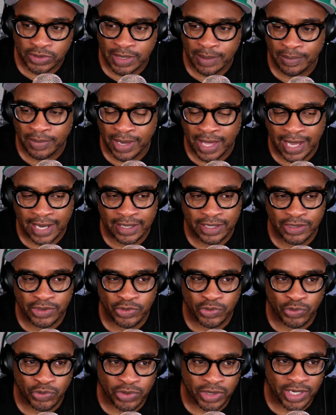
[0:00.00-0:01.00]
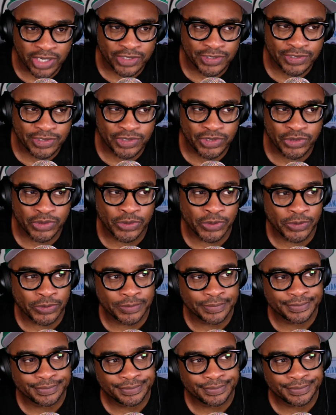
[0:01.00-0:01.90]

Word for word: I'm not in a rush to